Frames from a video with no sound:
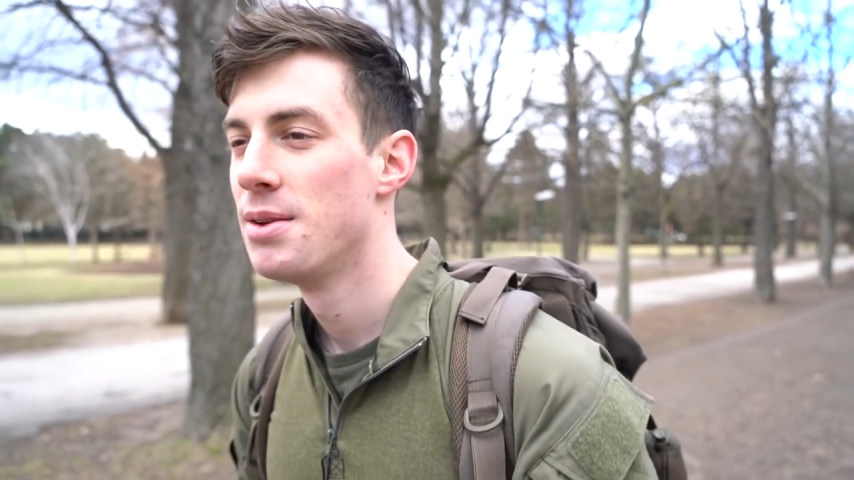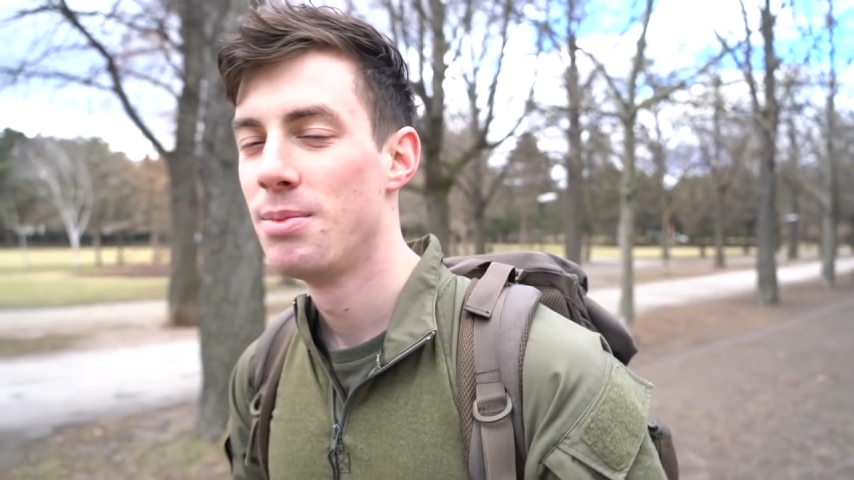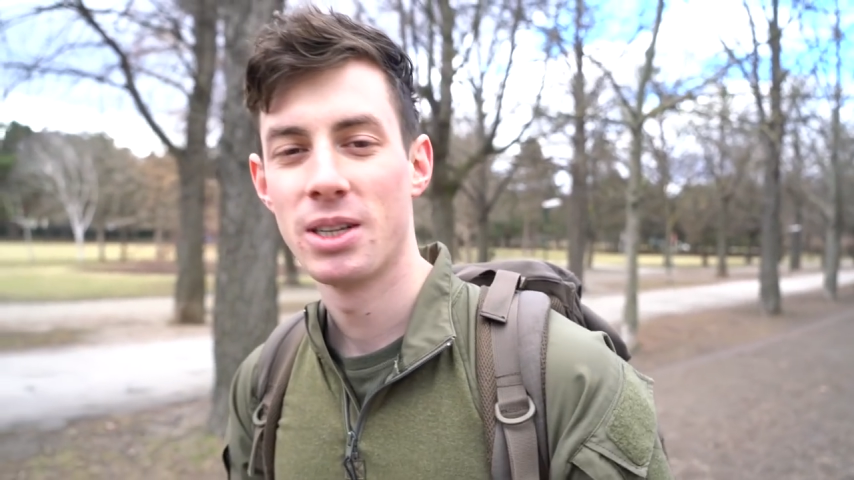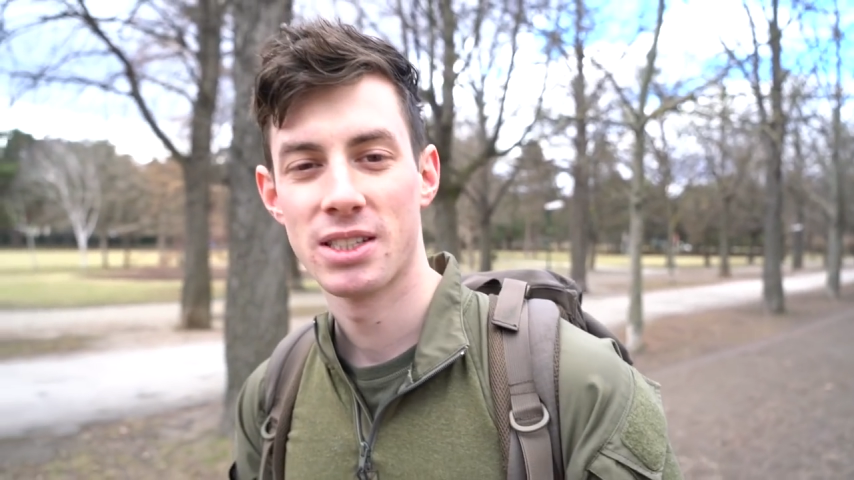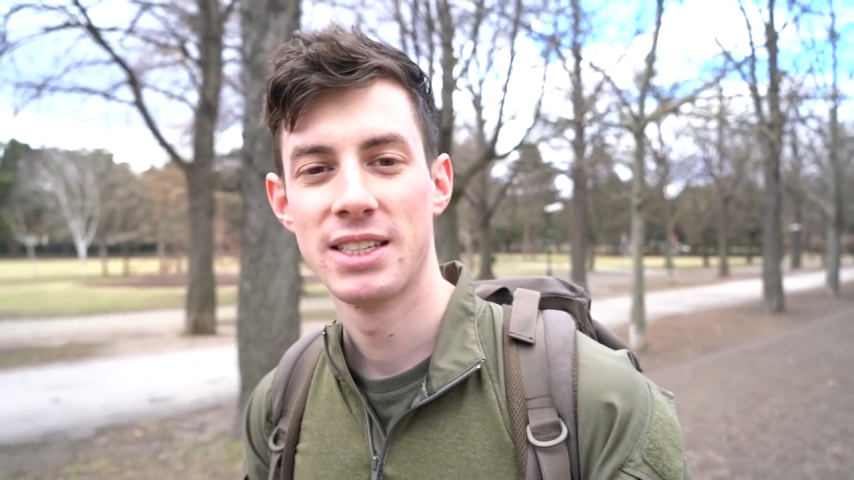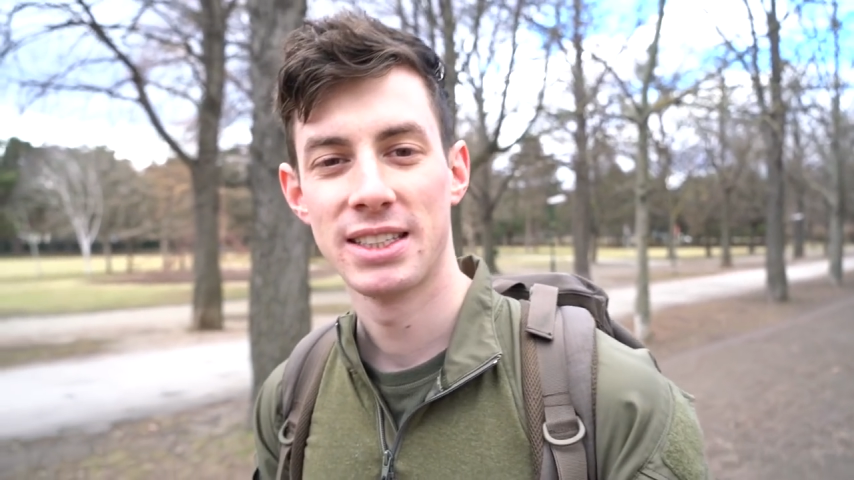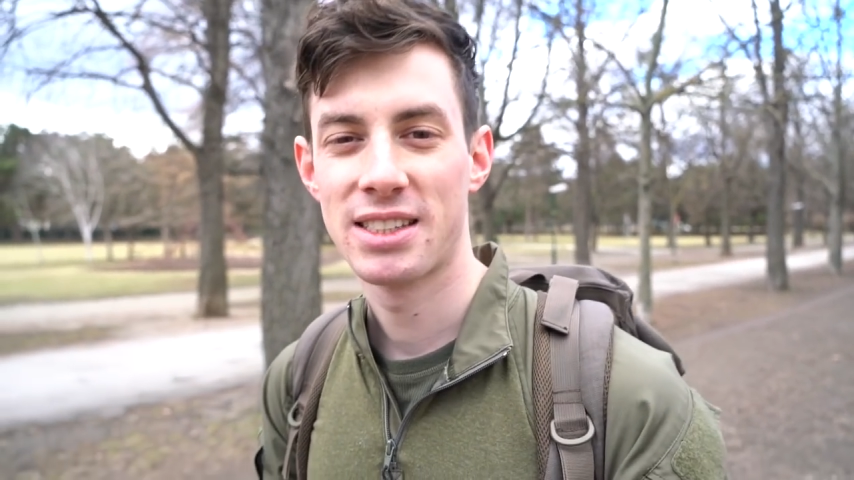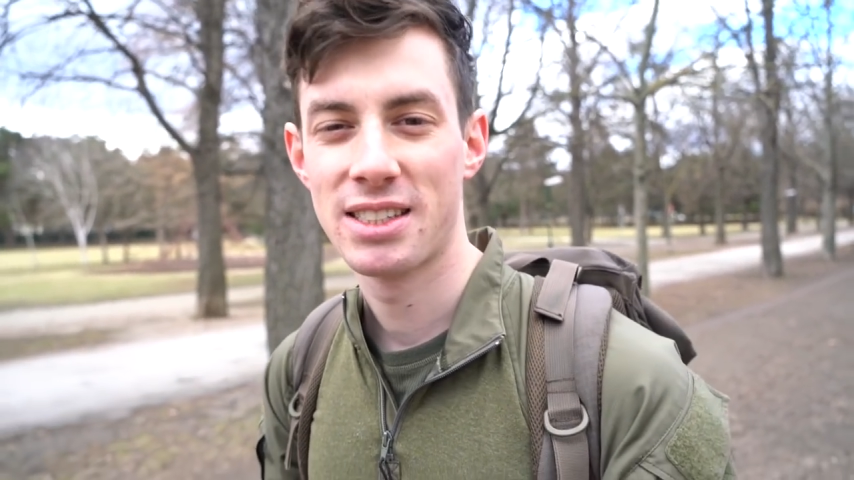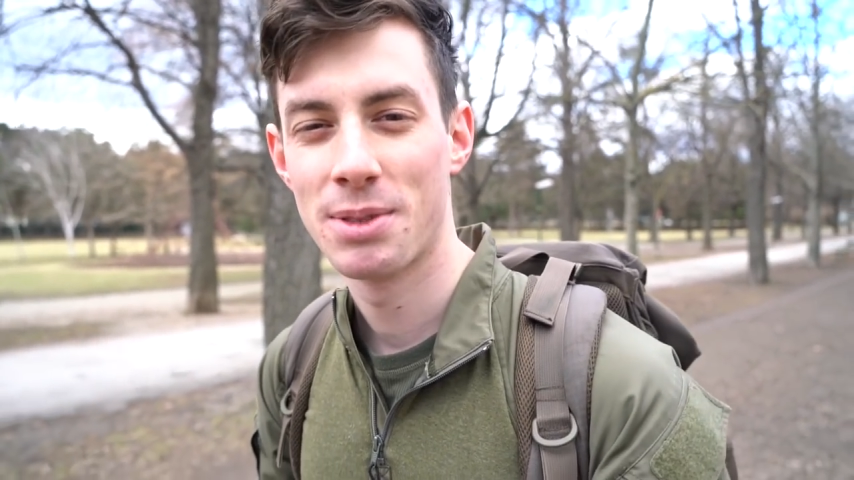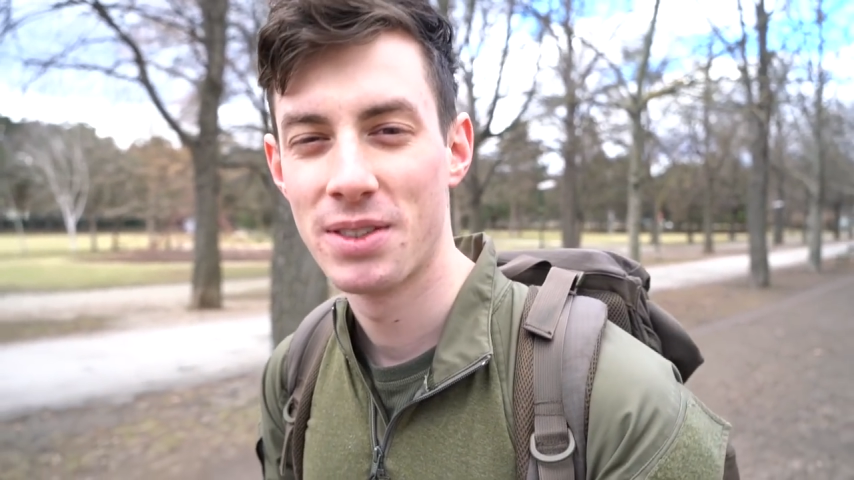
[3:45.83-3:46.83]
because I think
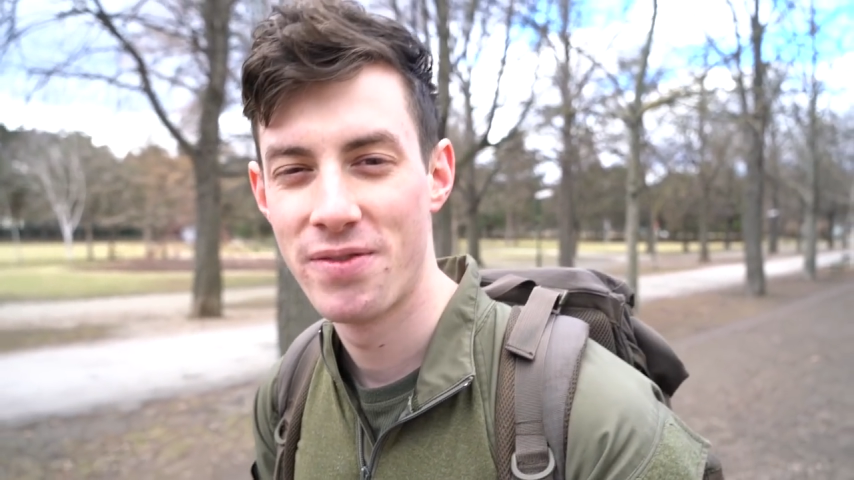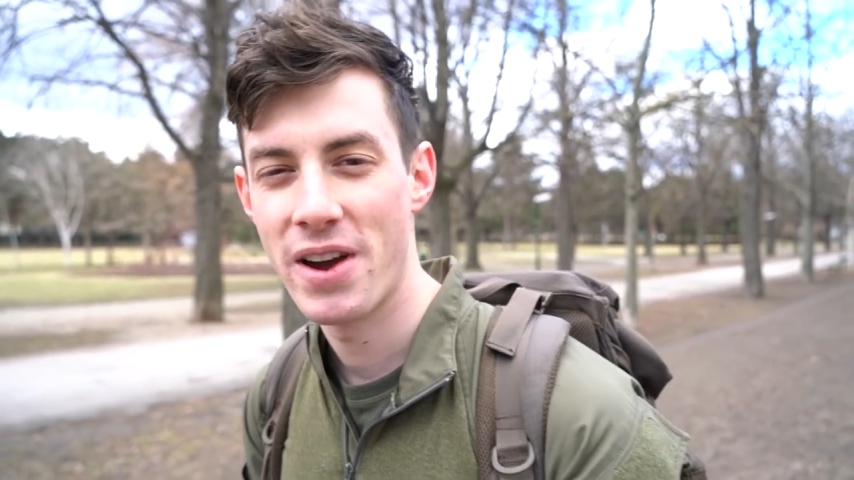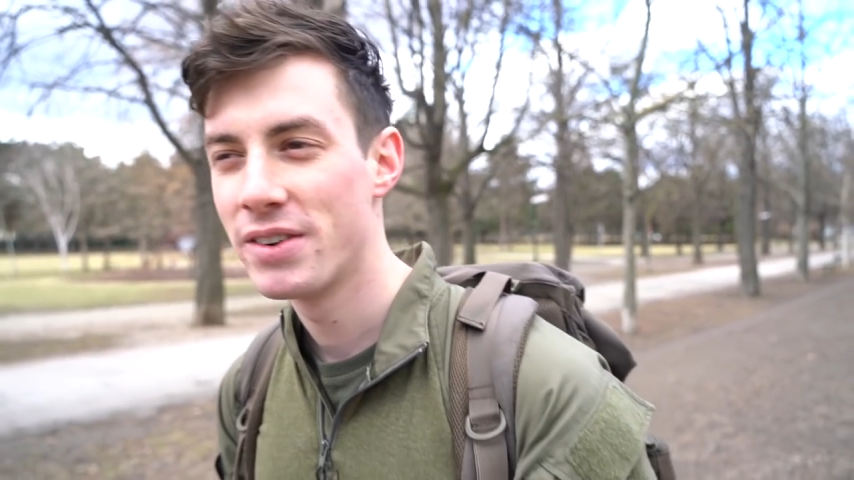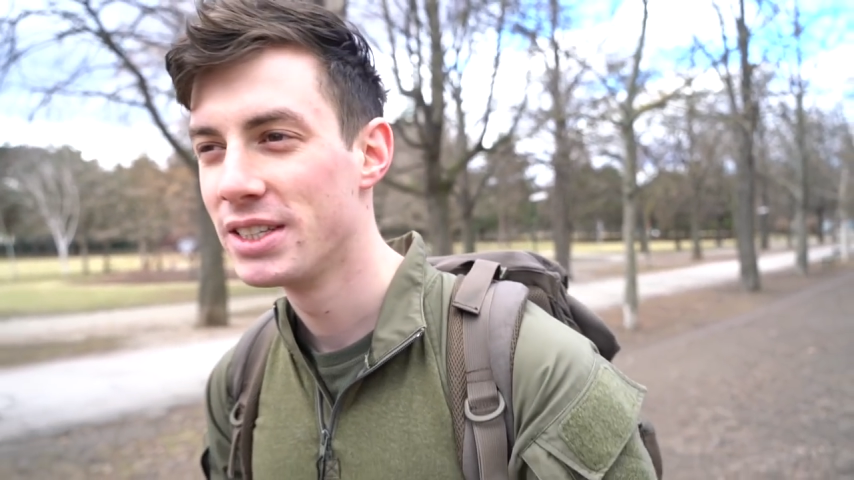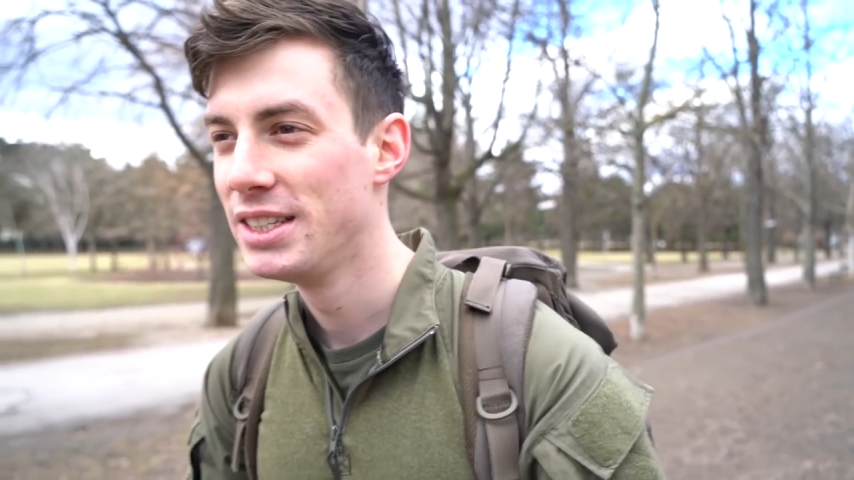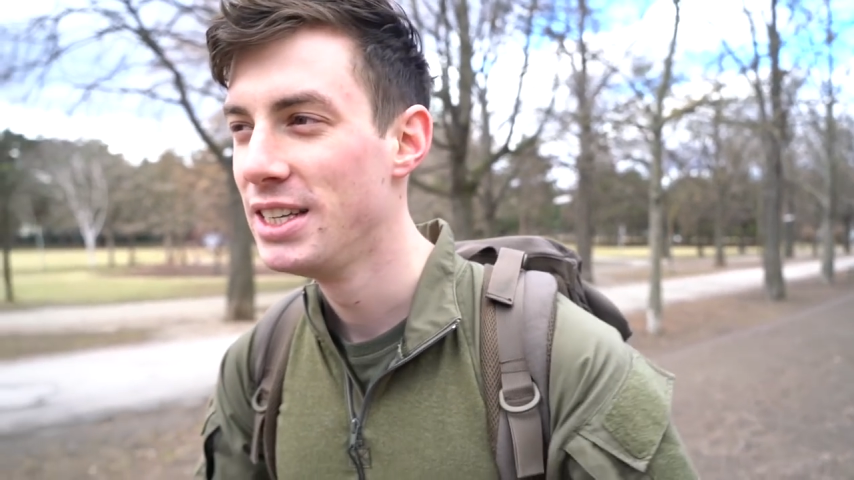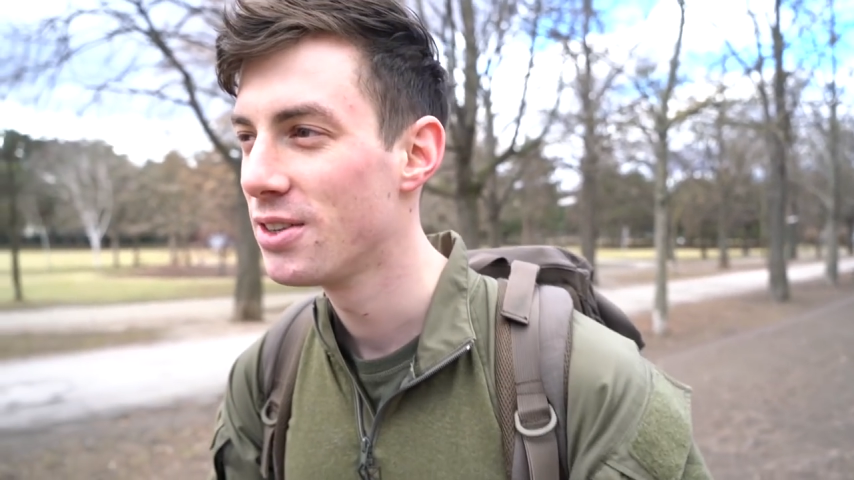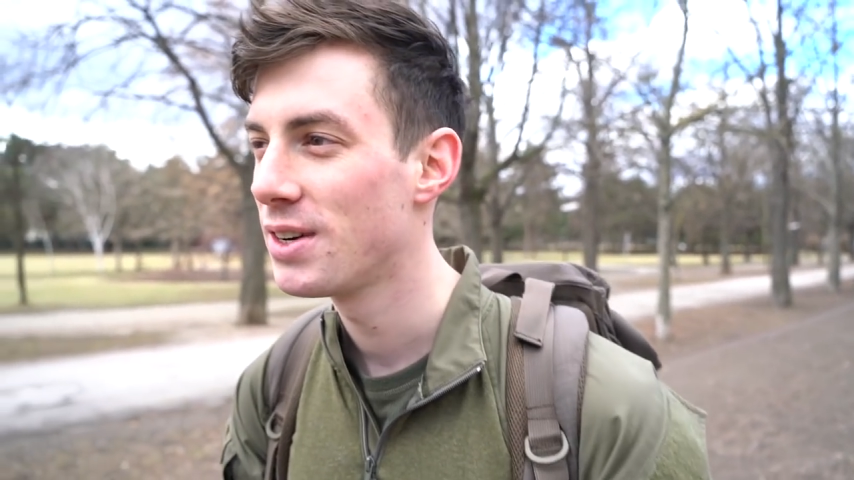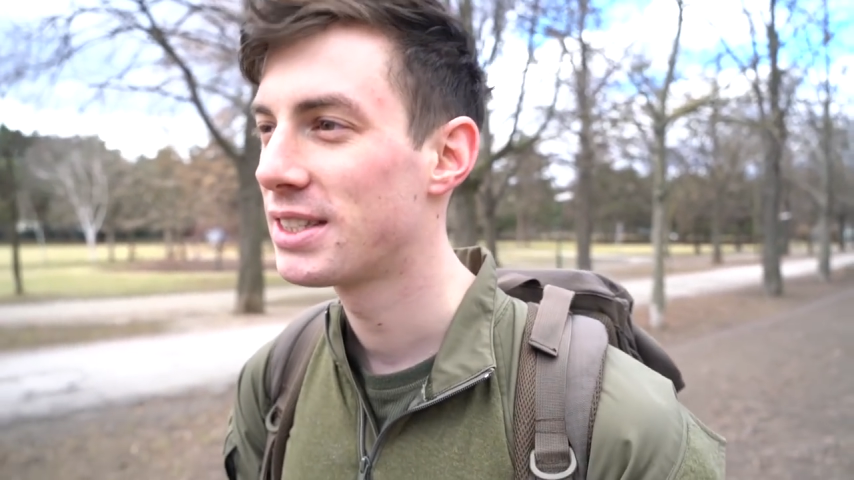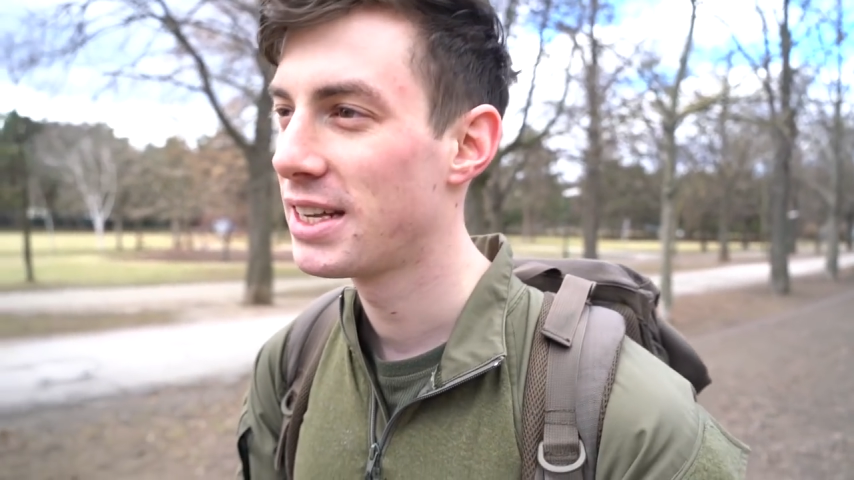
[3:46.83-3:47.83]
that's something very
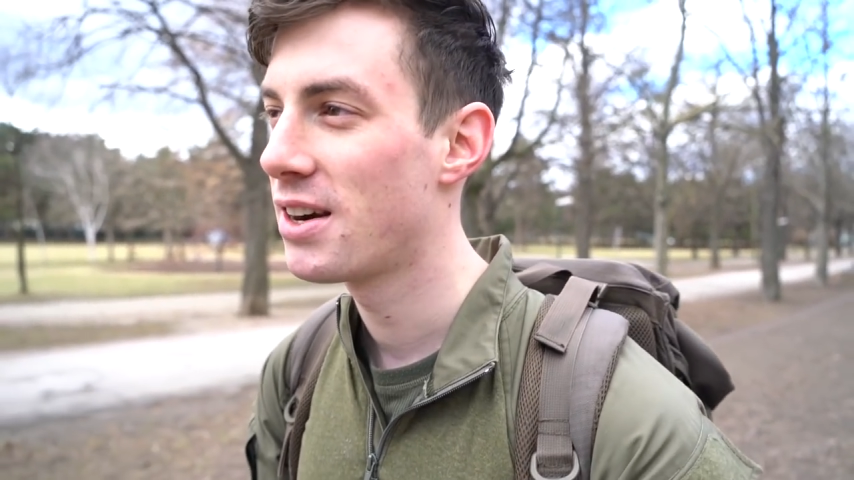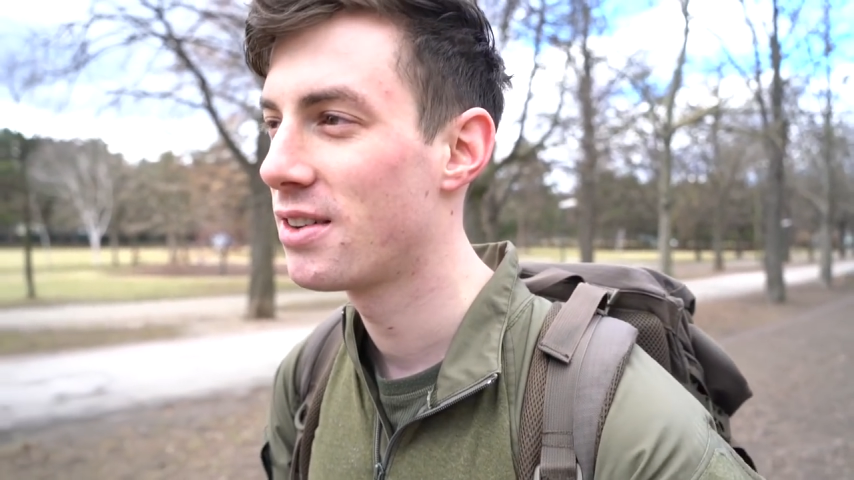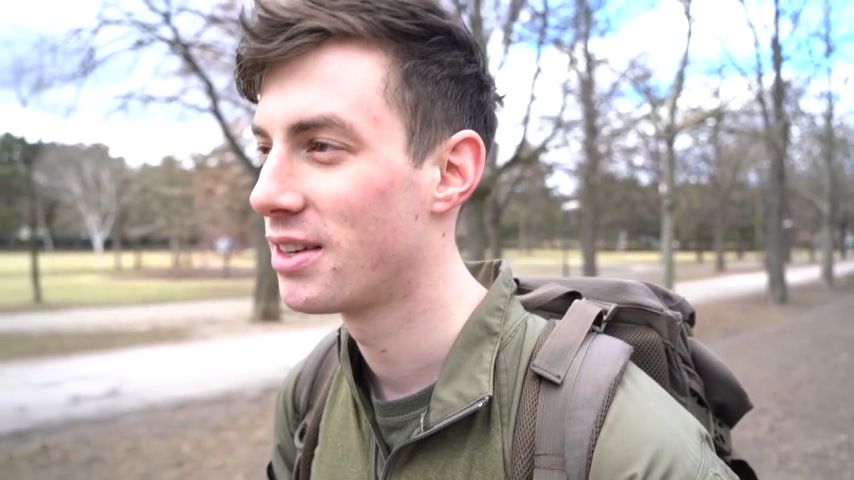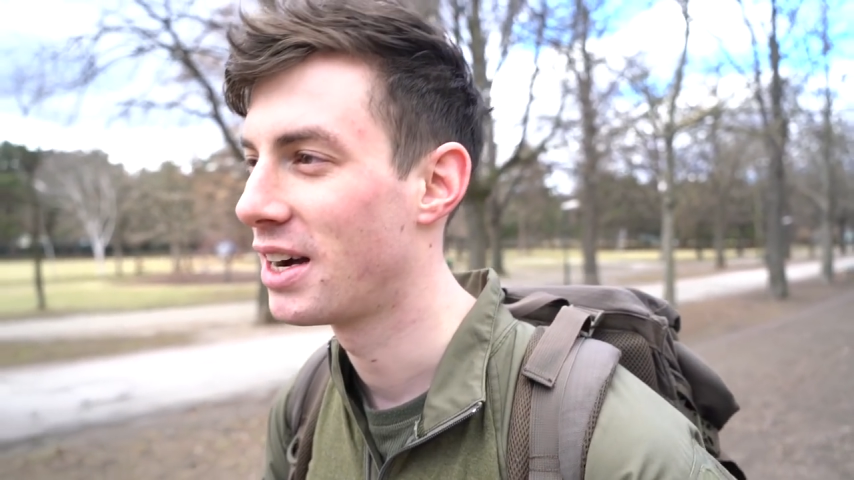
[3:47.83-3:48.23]
new out there.